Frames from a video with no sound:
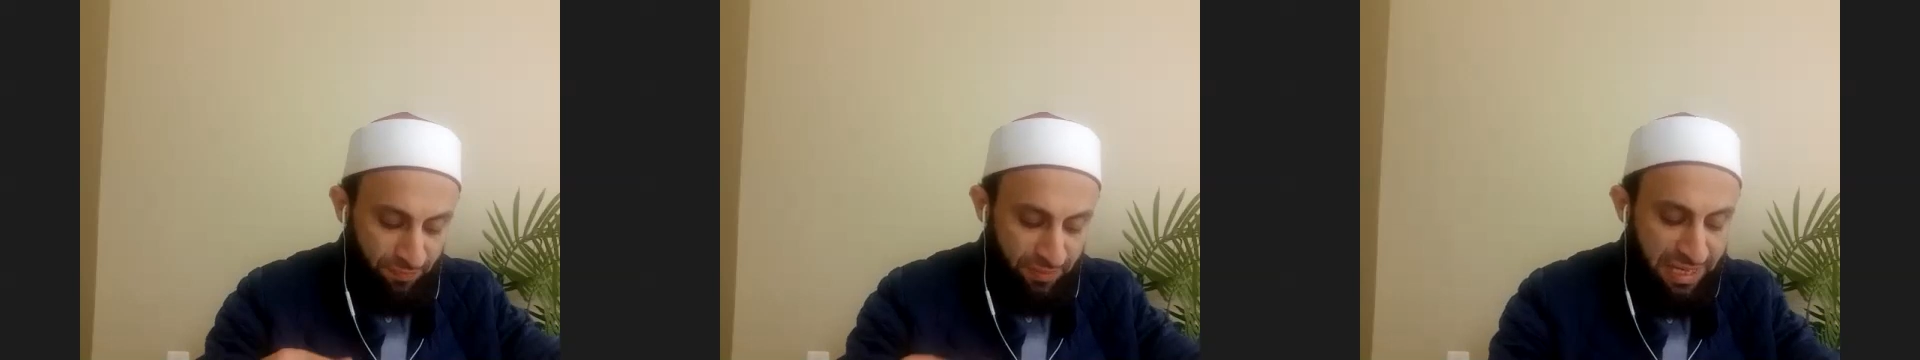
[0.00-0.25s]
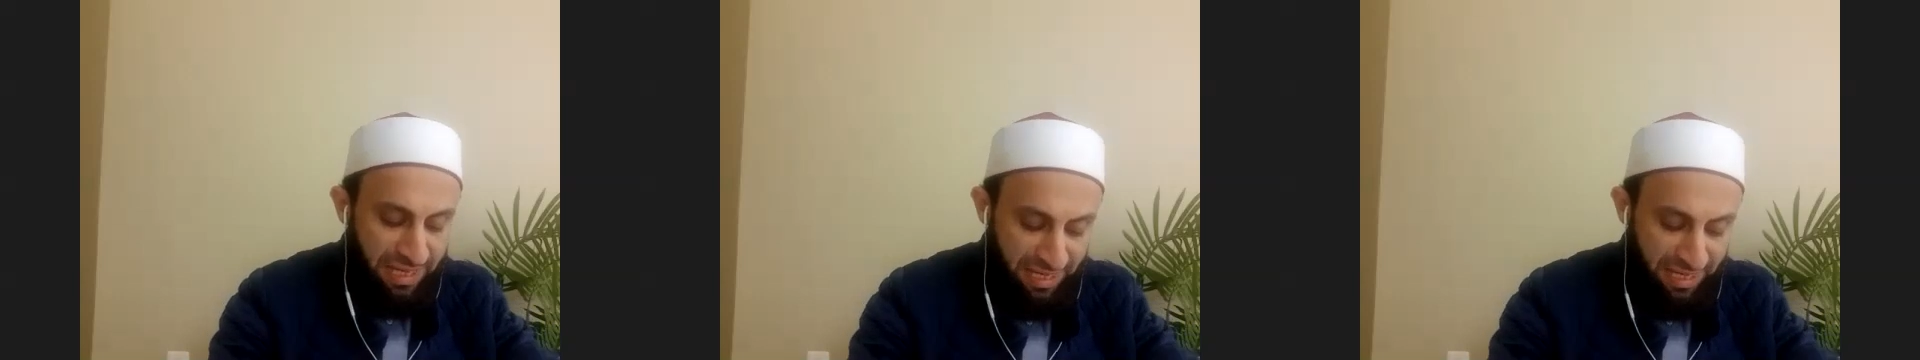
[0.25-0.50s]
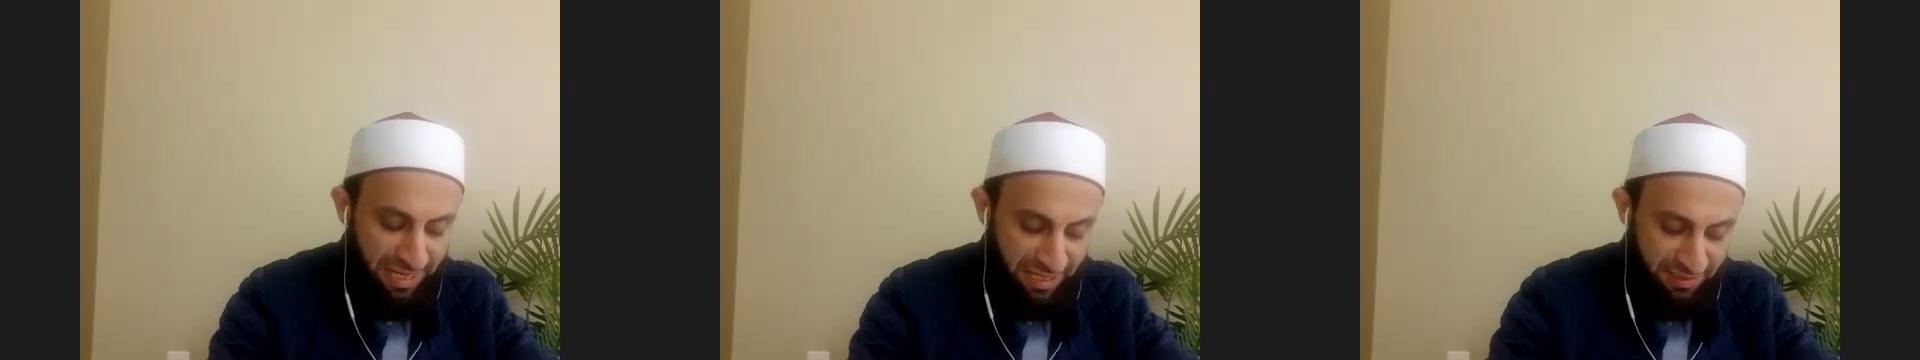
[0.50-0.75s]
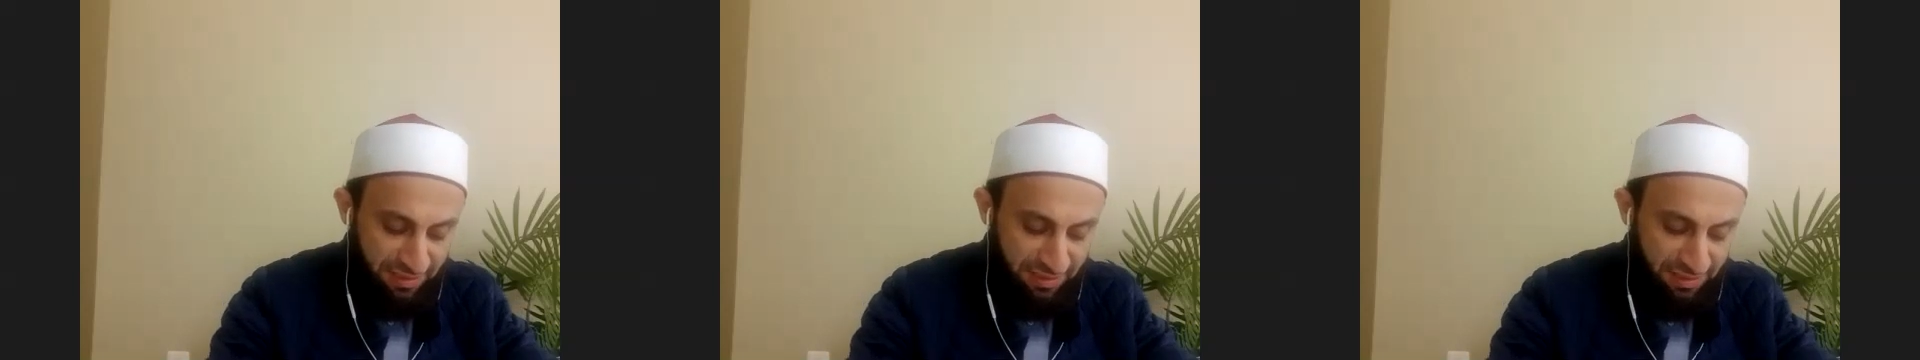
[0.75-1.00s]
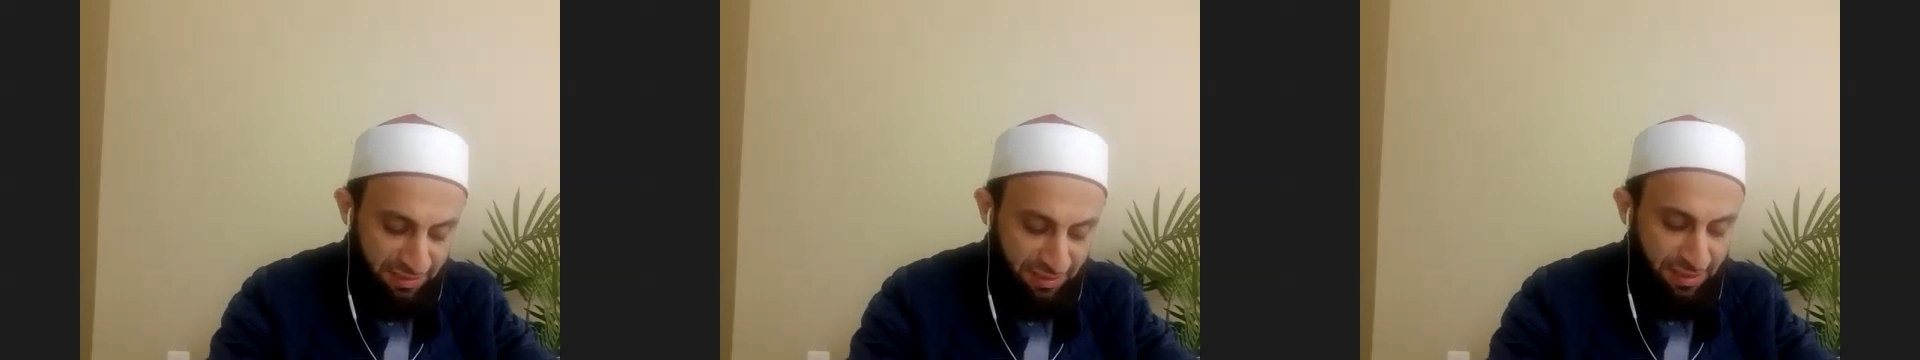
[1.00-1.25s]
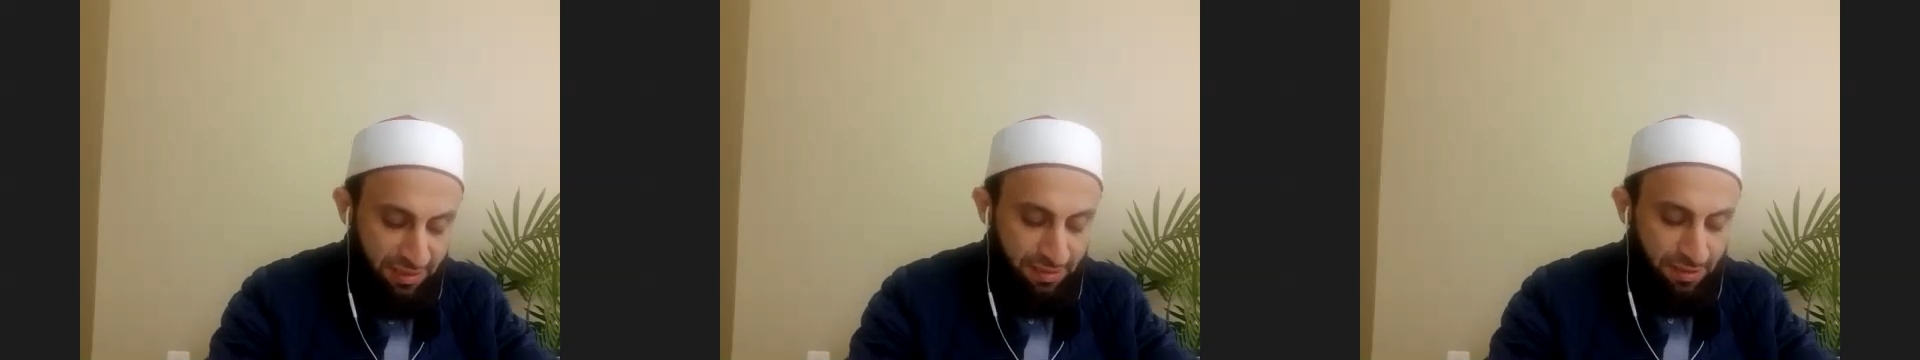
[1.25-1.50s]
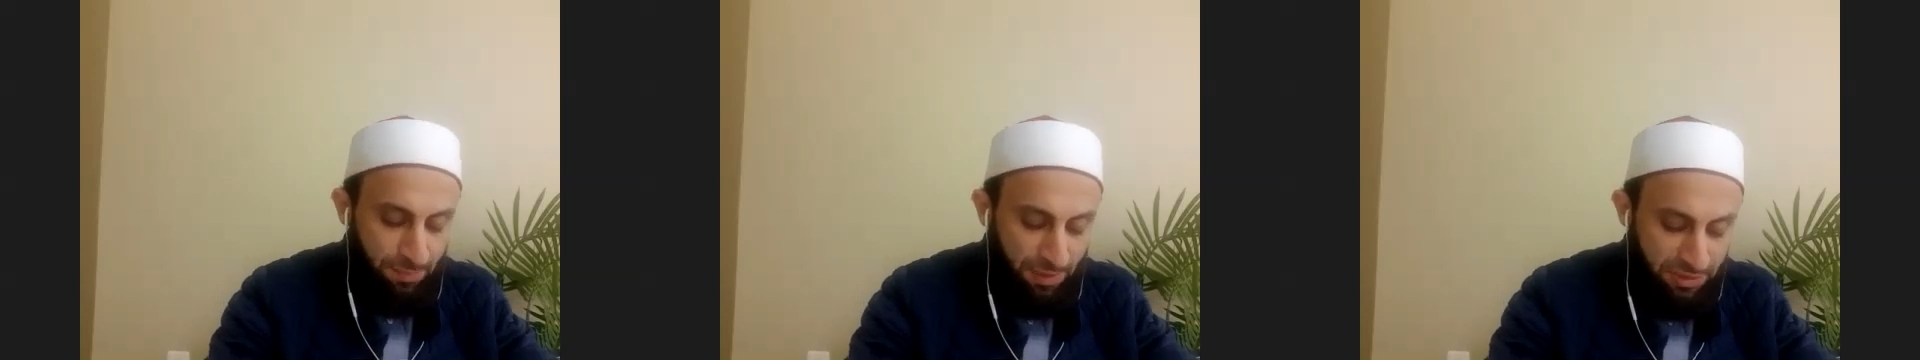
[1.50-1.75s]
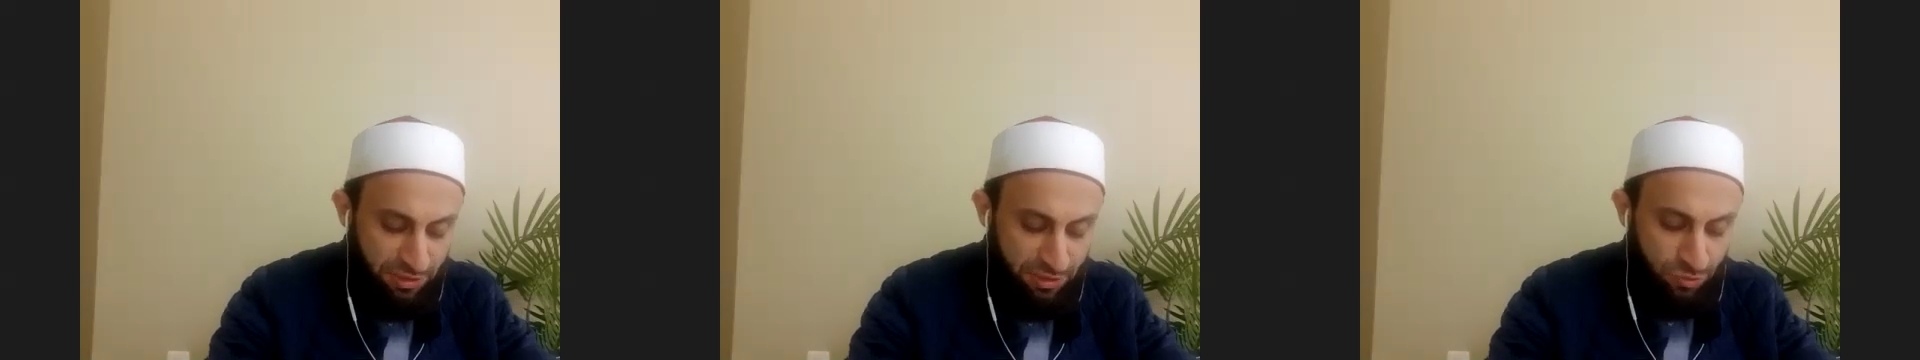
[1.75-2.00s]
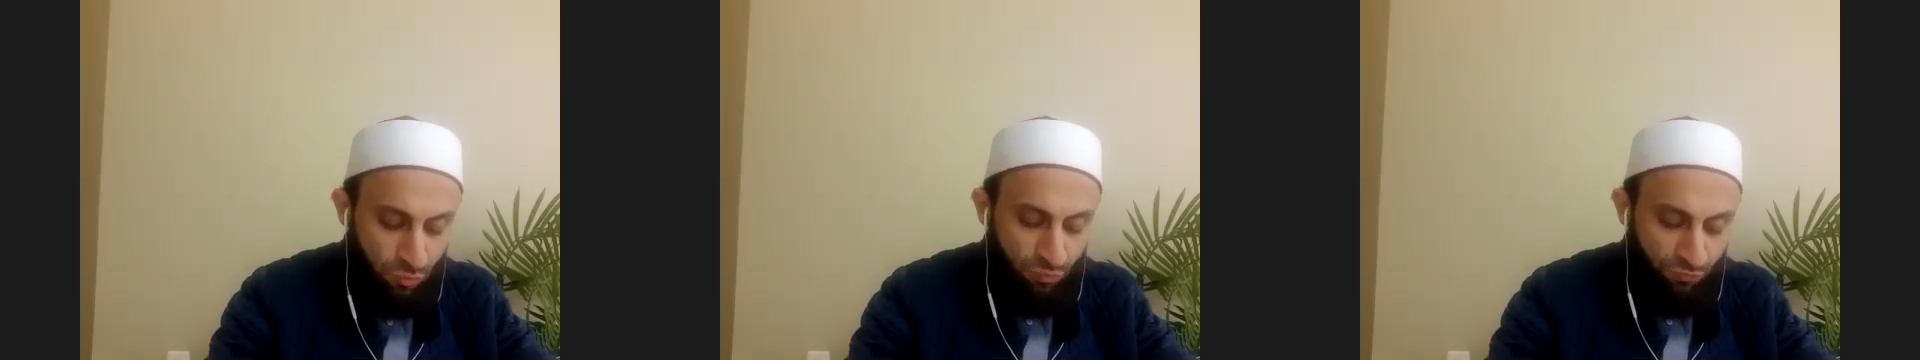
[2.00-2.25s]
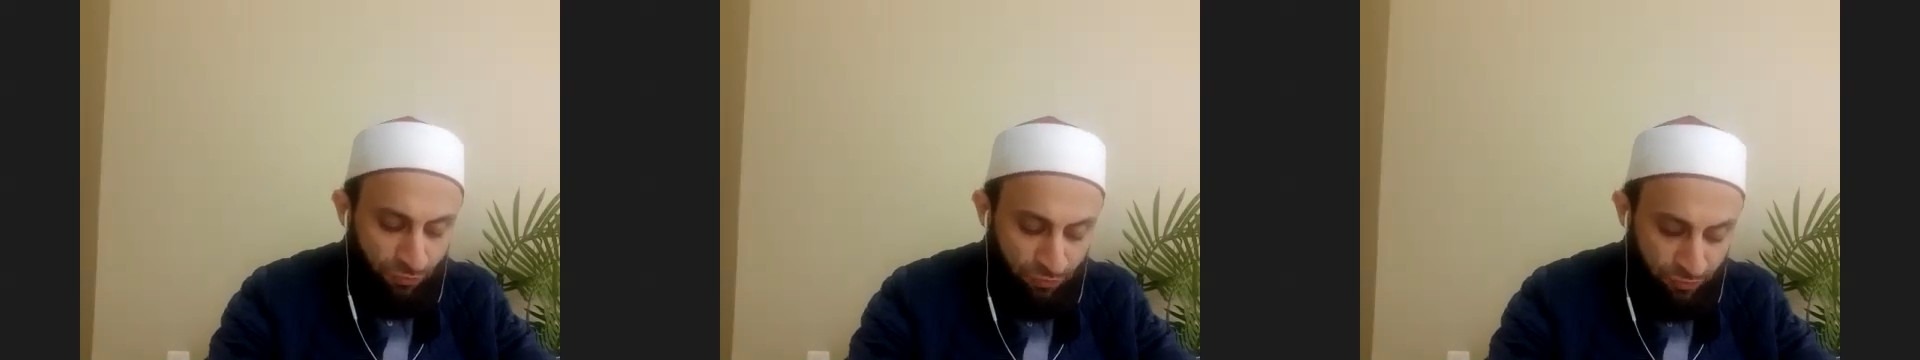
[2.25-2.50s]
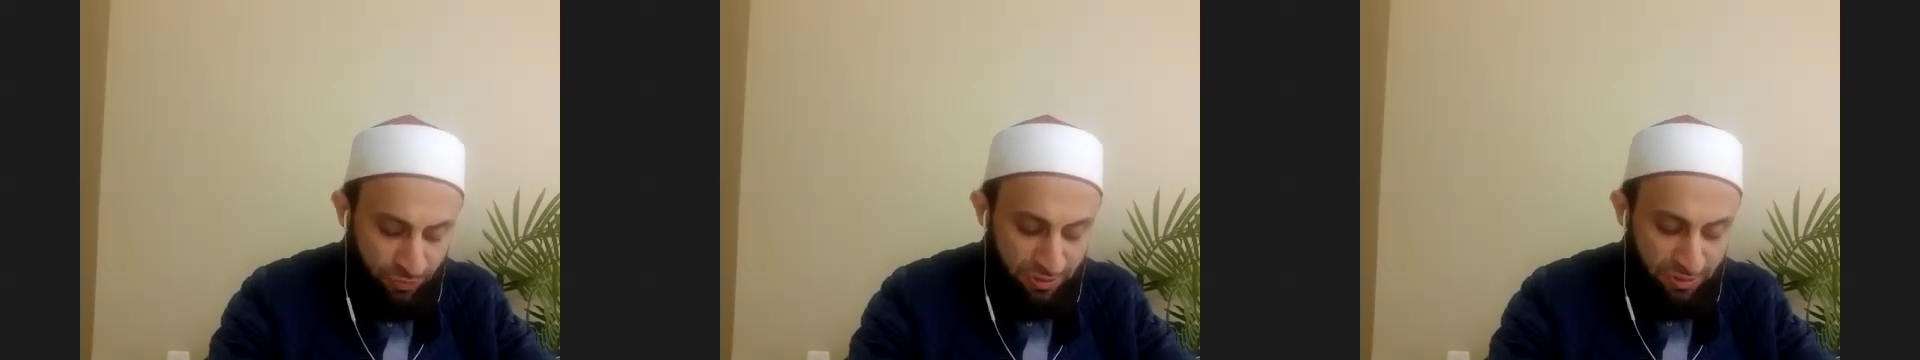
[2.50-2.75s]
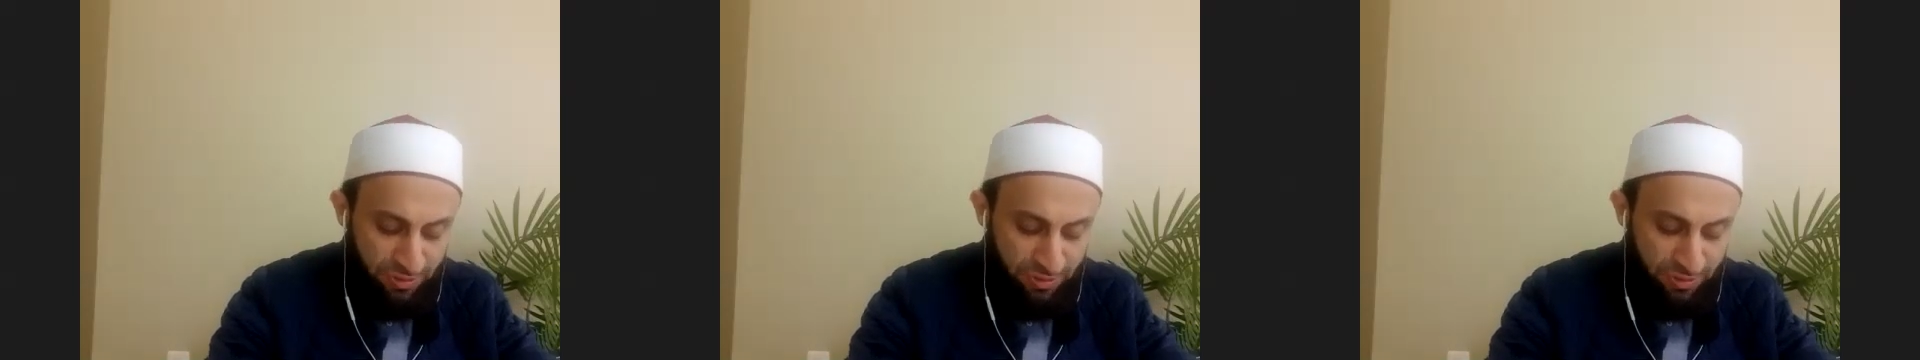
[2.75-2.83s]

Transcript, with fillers: And the bunches of fruit